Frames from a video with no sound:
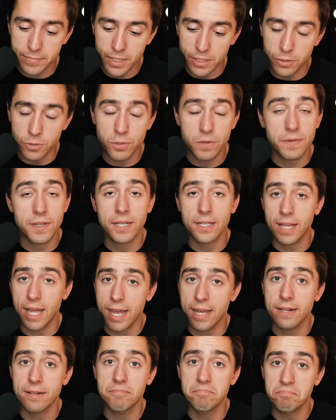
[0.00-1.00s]
Ľudovít,
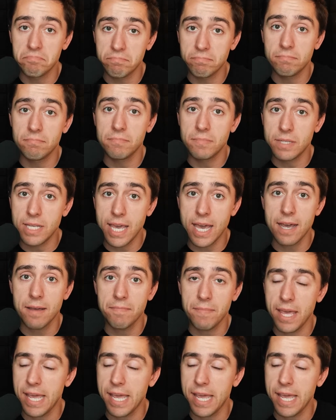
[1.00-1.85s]
Klein. Yeah,